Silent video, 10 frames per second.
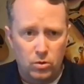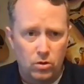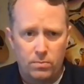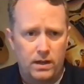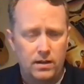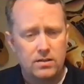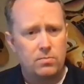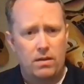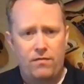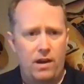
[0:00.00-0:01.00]
or
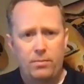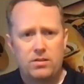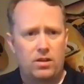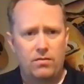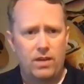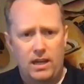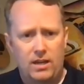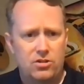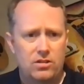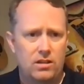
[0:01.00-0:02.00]
because my family took a
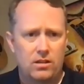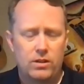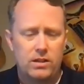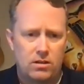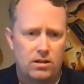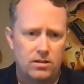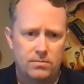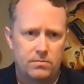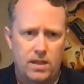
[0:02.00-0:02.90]
vacation and we saw